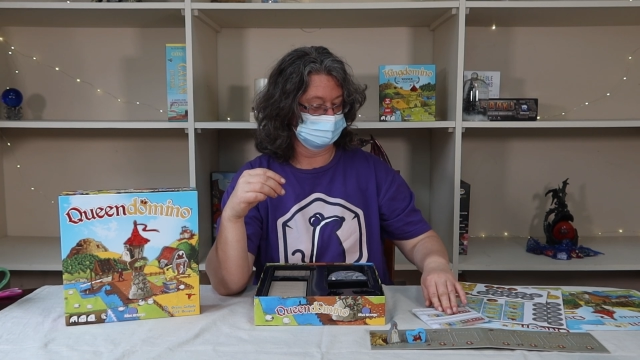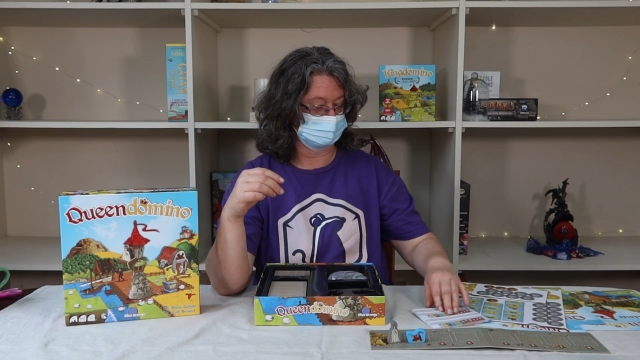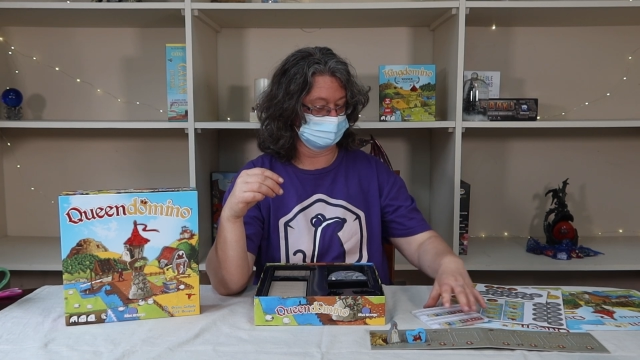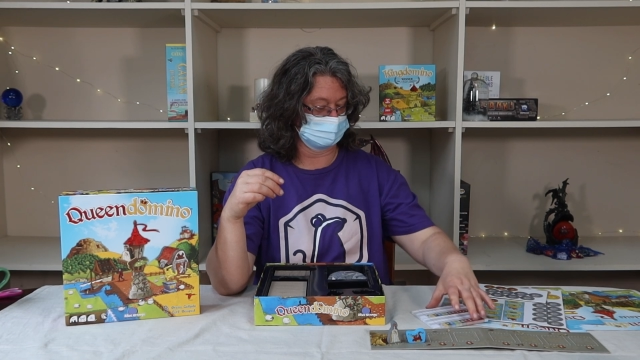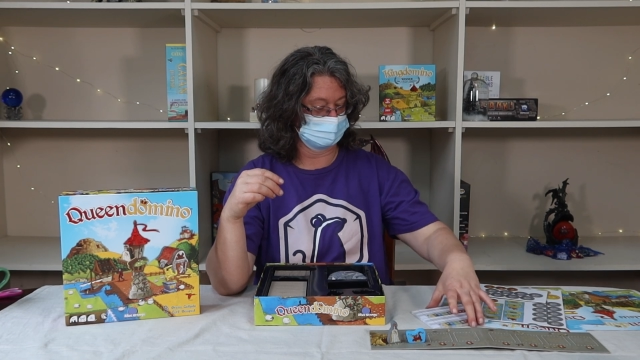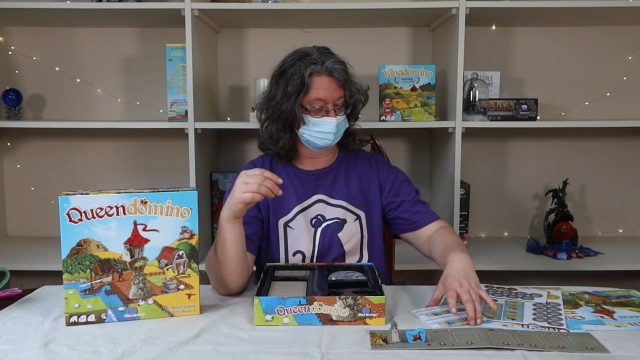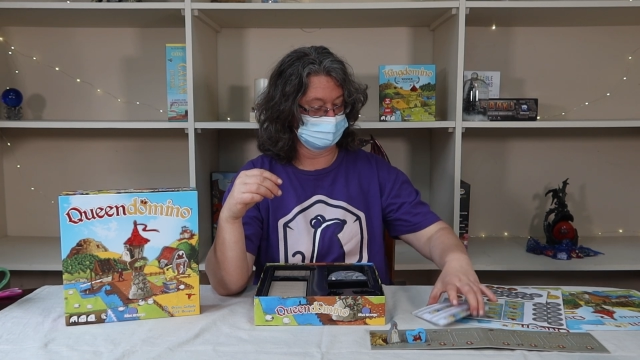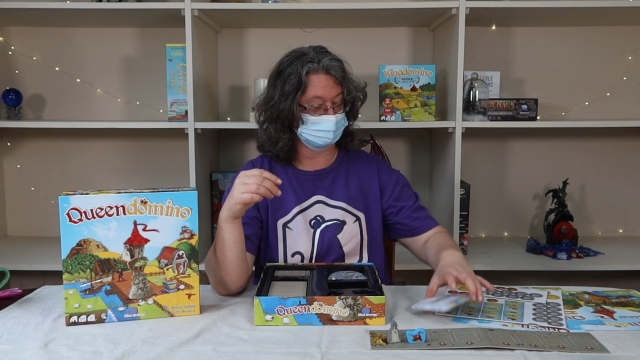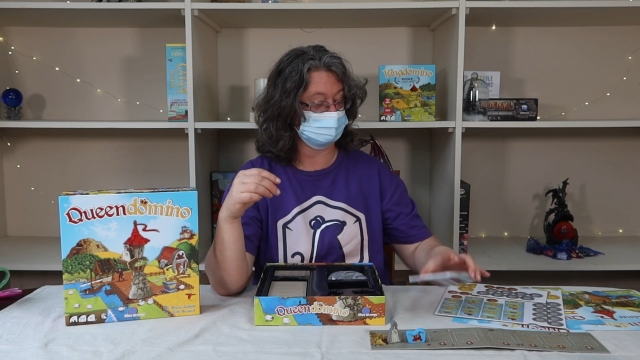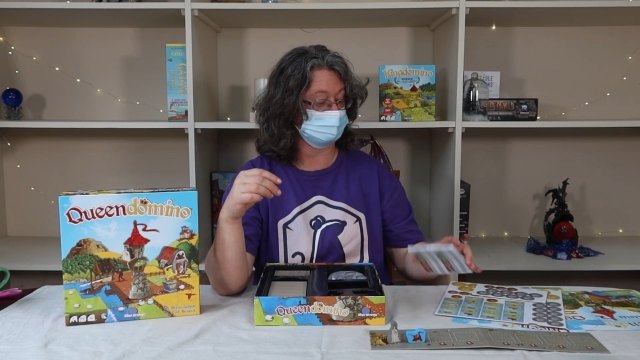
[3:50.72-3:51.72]
So
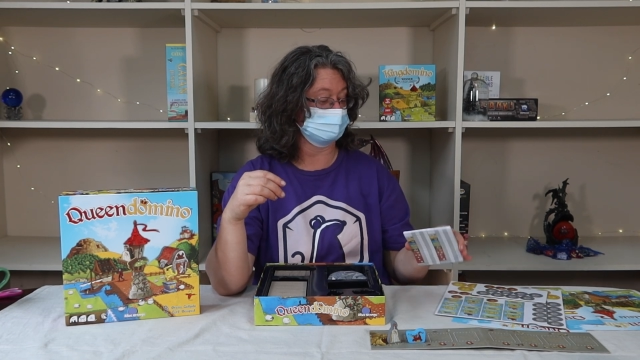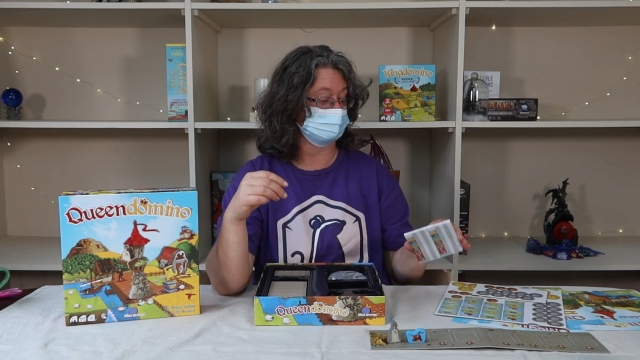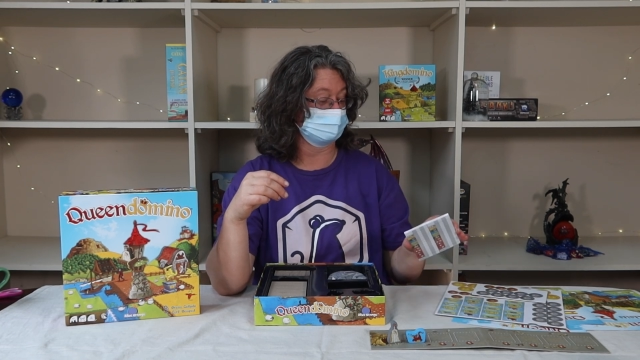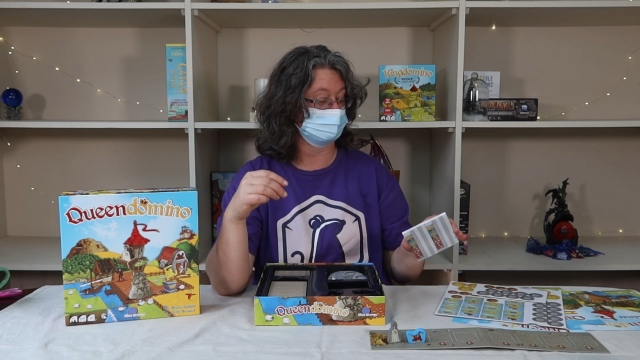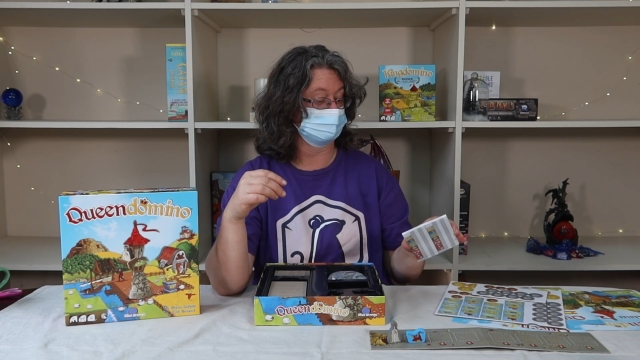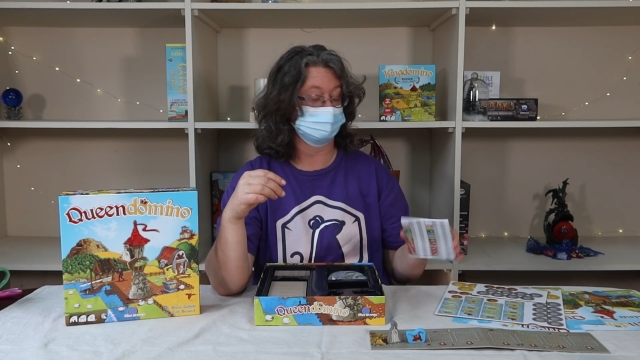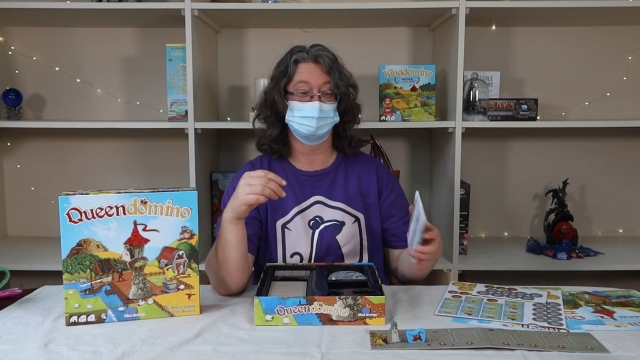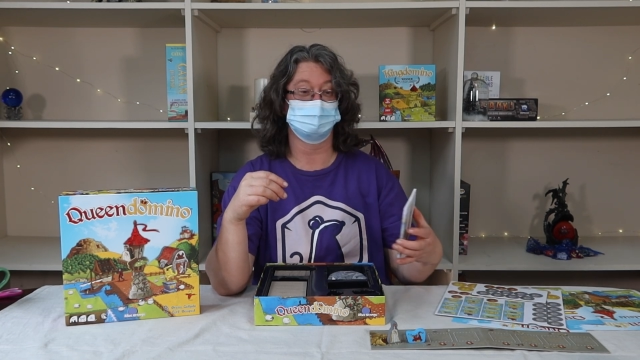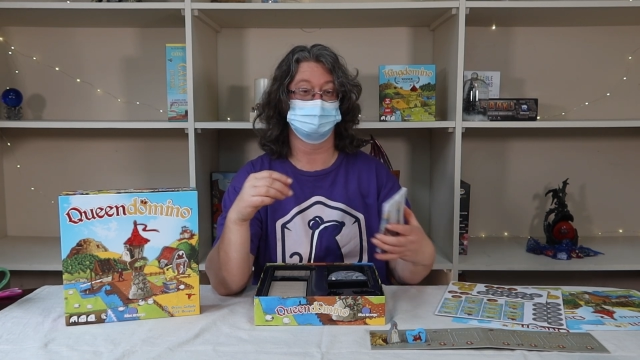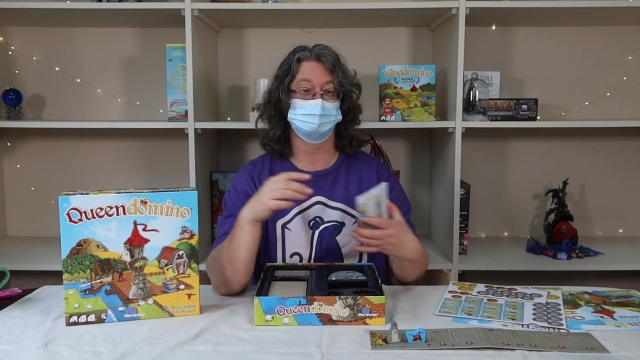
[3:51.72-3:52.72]
this looks like
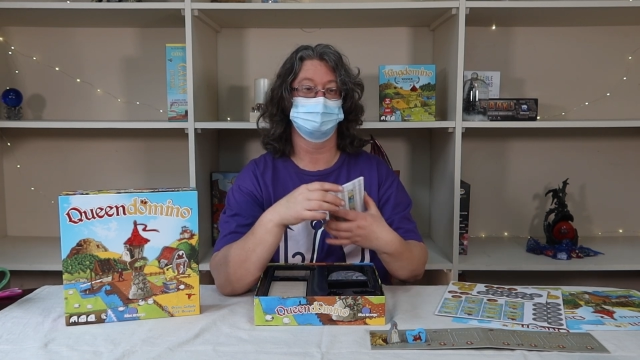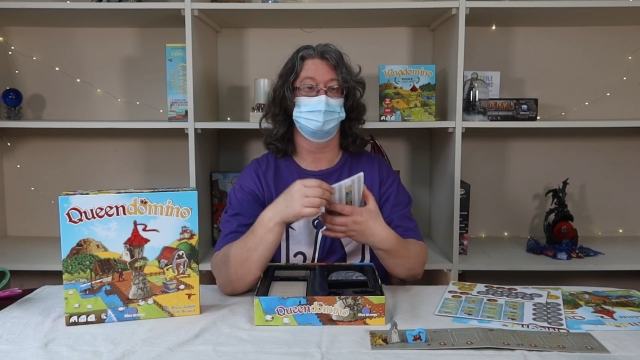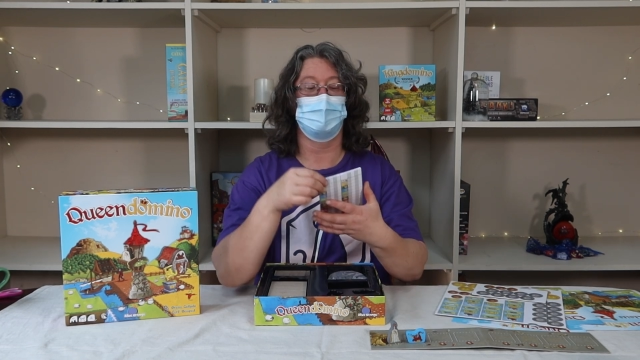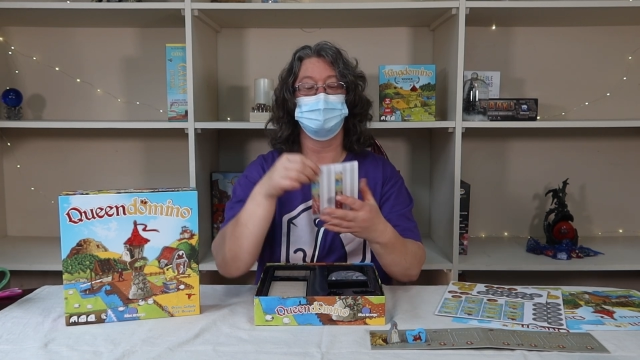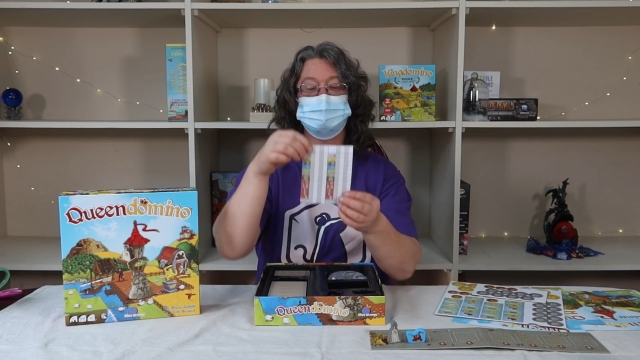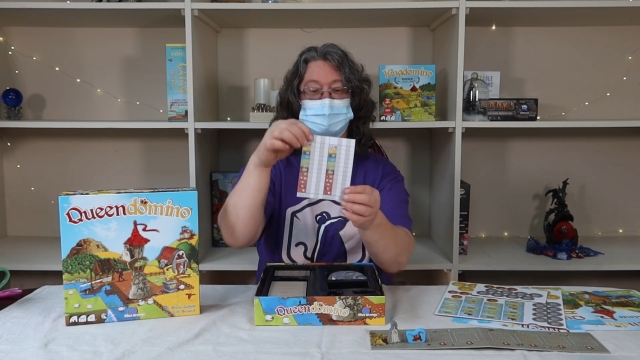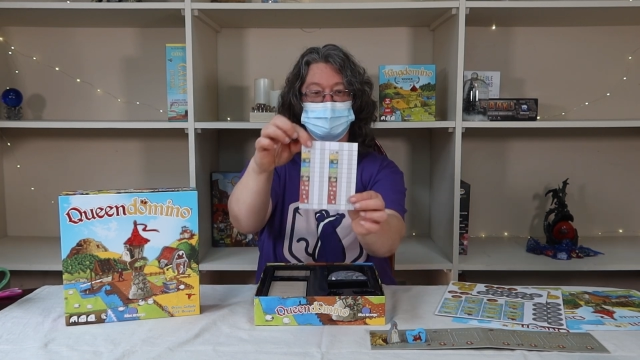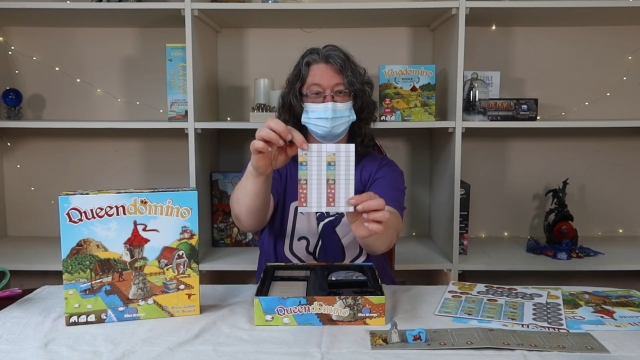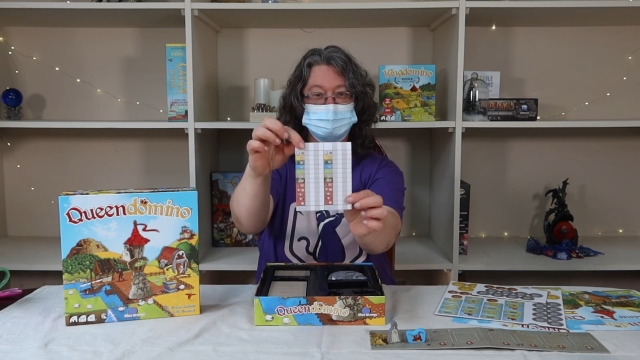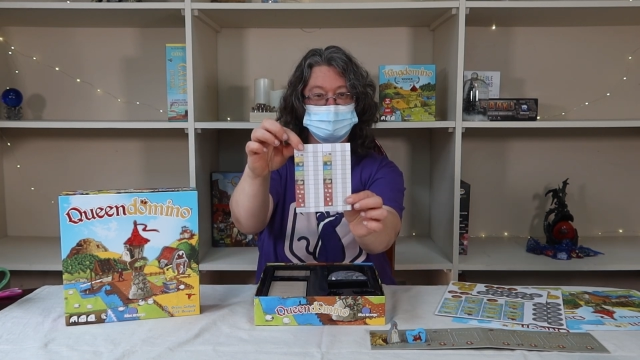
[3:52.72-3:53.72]
it's, I'm
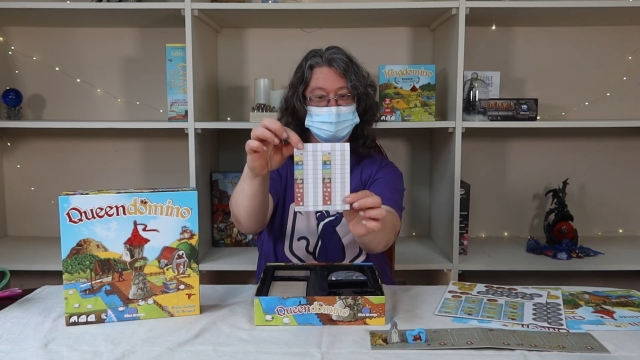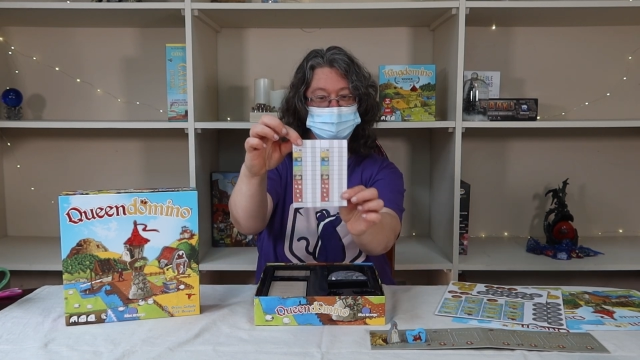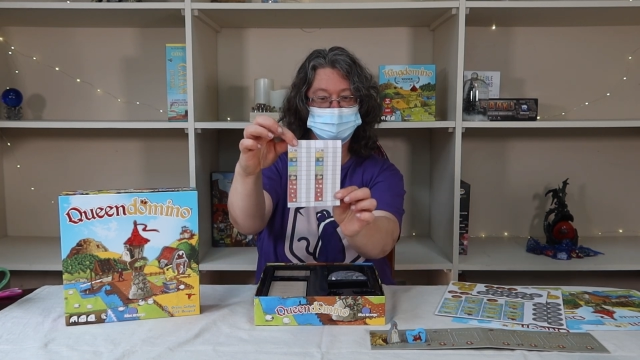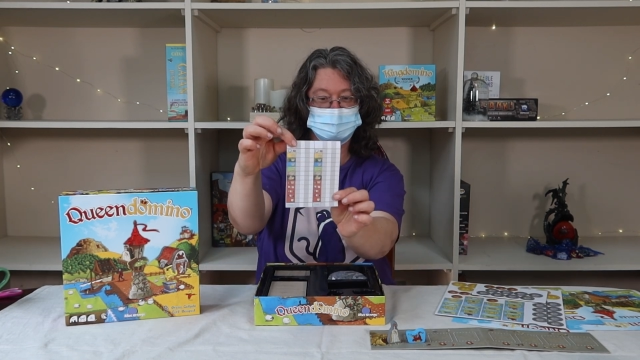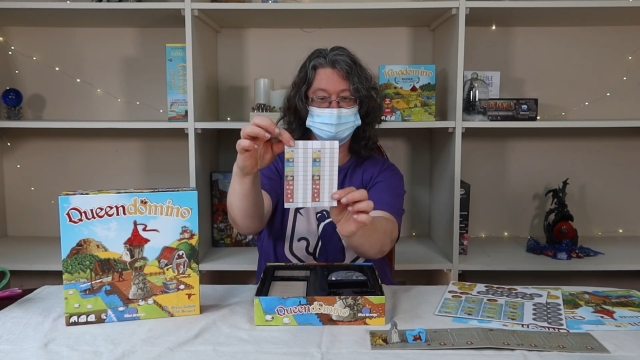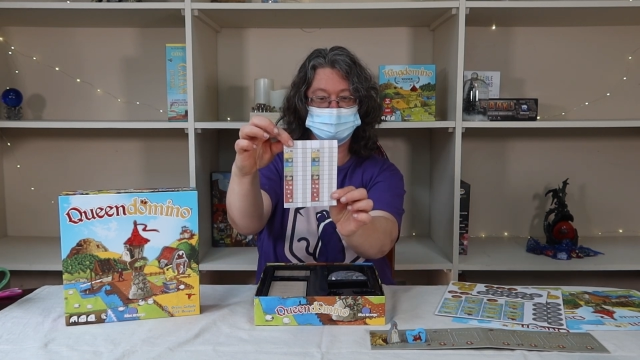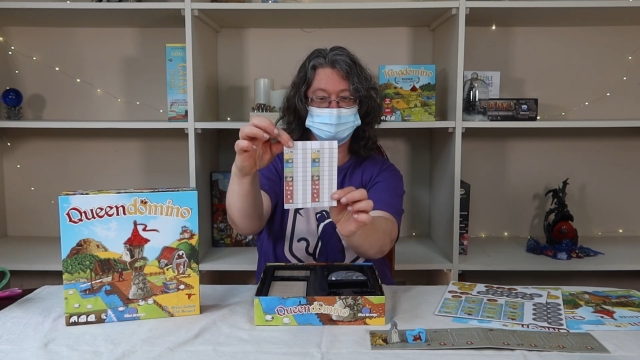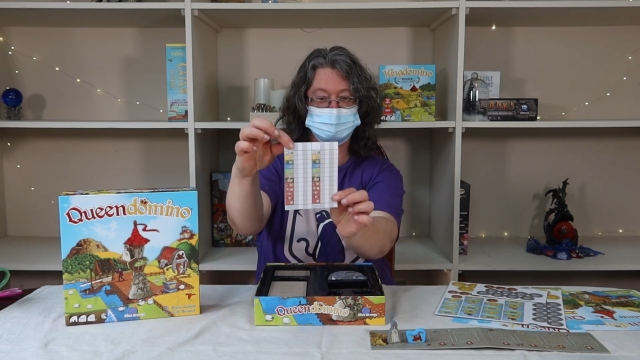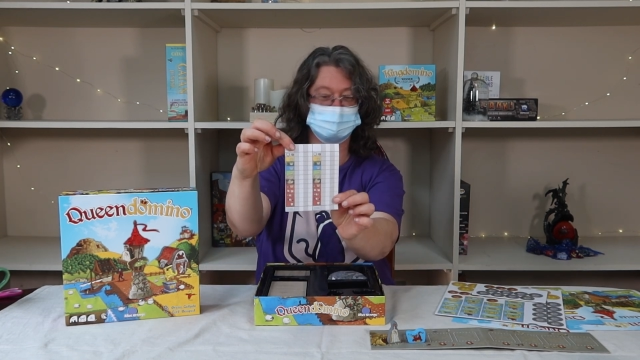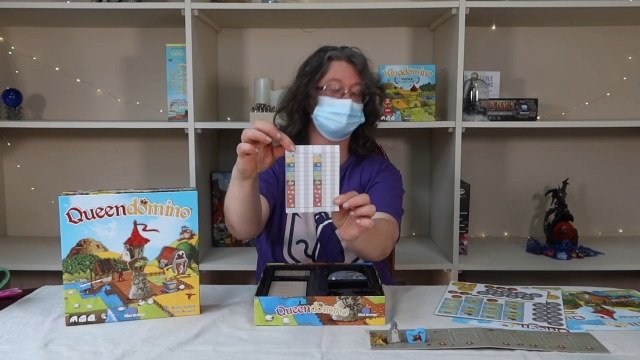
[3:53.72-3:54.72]
guessing this
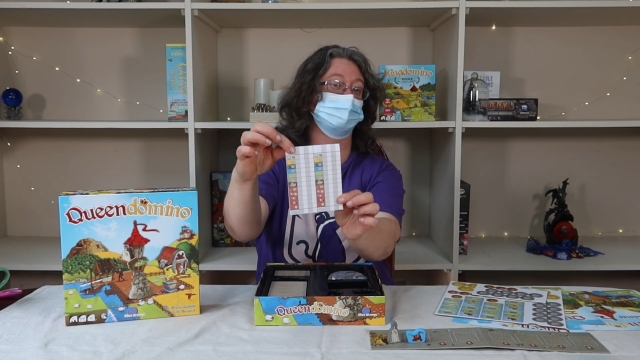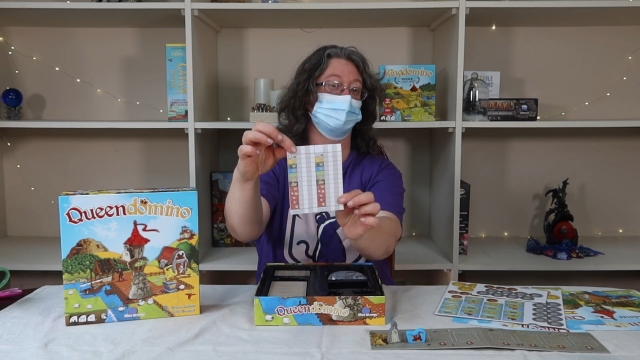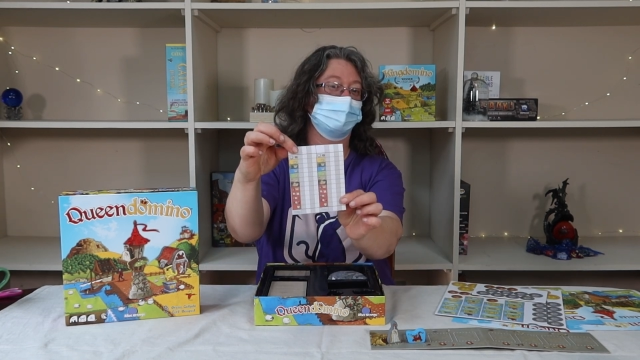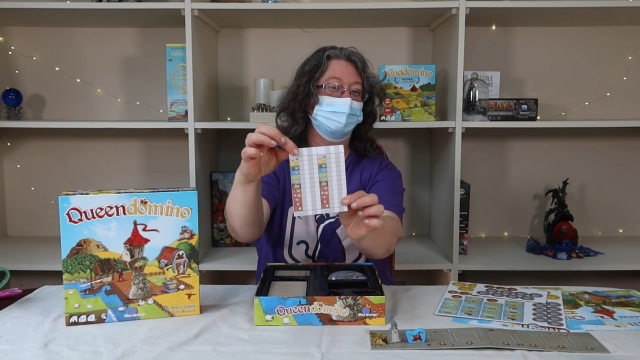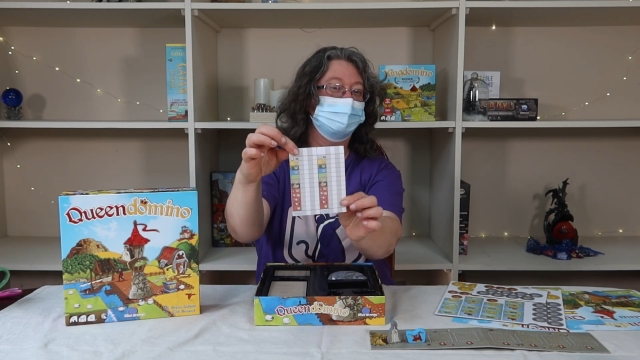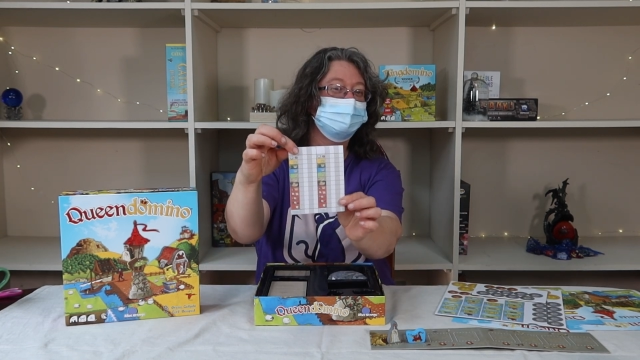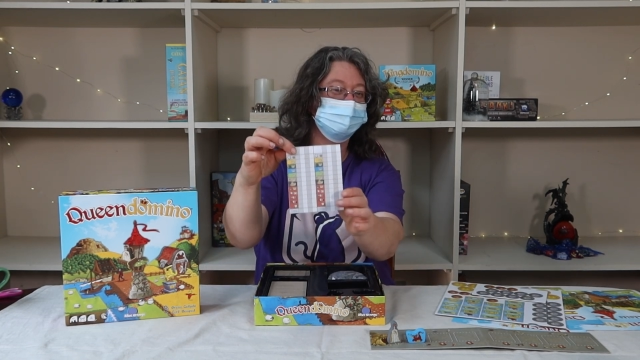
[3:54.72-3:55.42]
is for scoring.